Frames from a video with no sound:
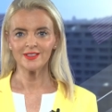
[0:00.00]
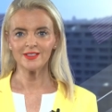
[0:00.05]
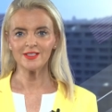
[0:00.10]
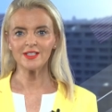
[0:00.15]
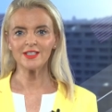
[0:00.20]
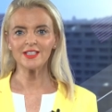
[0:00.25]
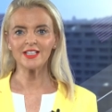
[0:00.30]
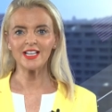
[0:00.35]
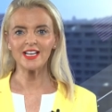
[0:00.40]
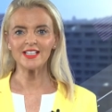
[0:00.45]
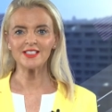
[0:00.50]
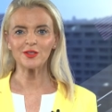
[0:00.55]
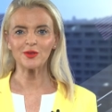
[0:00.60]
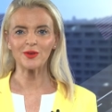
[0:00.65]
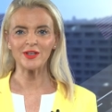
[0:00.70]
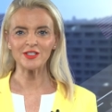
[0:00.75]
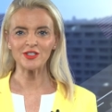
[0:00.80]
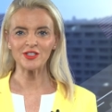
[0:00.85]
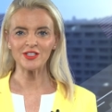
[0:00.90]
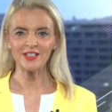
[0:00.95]
And to the last
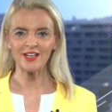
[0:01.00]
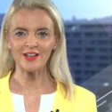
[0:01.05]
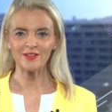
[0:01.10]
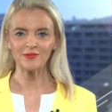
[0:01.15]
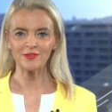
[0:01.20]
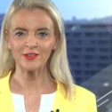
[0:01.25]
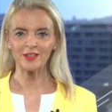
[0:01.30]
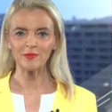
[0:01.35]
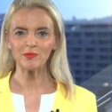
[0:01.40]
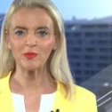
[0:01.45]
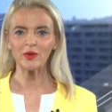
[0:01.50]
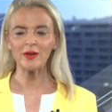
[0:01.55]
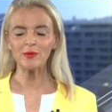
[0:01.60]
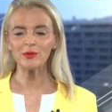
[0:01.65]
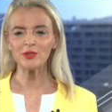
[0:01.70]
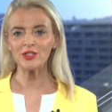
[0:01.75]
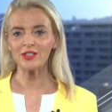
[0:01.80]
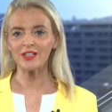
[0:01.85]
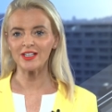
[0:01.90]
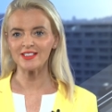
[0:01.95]
question now, Philip, where
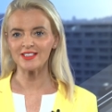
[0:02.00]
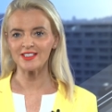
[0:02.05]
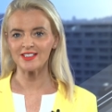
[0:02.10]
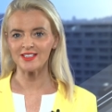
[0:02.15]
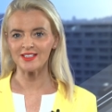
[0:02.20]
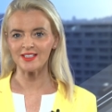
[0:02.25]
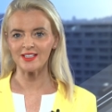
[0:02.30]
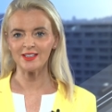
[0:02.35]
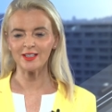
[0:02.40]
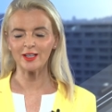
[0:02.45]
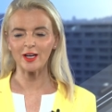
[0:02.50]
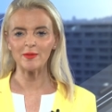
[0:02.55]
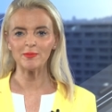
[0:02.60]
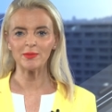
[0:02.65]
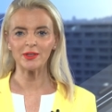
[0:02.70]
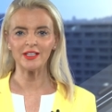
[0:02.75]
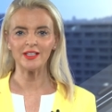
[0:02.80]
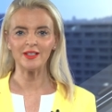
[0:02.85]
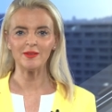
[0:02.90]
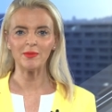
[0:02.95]
would you like to see the
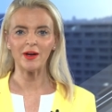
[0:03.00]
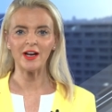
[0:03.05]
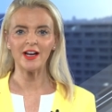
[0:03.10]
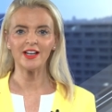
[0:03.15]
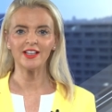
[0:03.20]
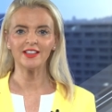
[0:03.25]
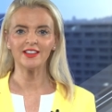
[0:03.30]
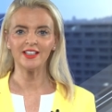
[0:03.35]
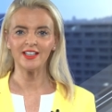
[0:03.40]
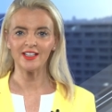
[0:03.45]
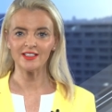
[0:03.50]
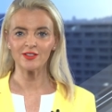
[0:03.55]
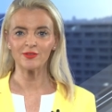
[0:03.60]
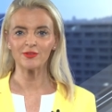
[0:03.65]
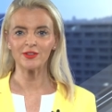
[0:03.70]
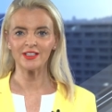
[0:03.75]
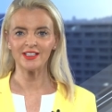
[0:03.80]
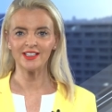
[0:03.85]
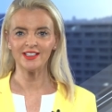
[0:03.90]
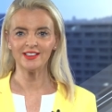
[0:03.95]
company by the end of
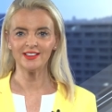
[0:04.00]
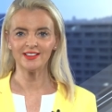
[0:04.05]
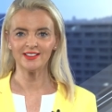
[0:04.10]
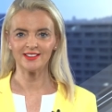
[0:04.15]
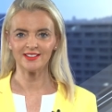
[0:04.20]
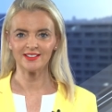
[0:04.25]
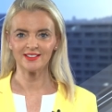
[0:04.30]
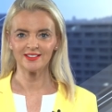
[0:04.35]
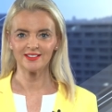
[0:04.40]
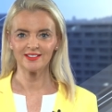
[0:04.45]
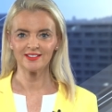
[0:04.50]
the year? At